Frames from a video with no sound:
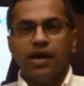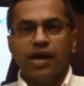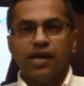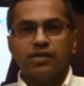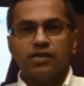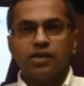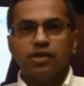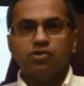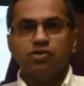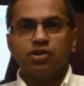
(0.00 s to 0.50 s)

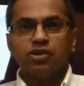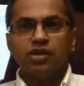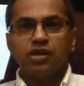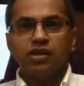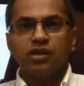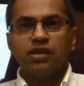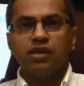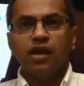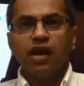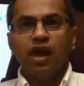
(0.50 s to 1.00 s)
as
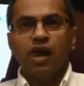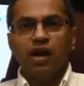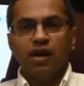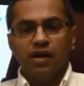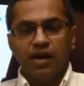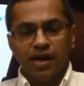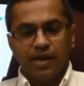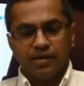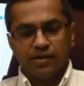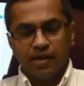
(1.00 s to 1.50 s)
interesting
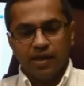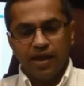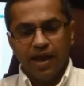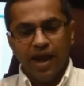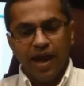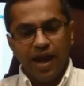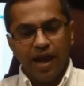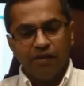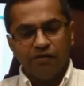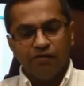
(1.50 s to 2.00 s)
as I
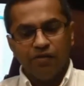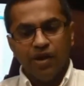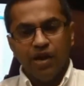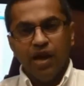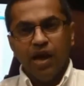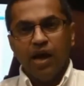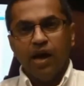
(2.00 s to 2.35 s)
have.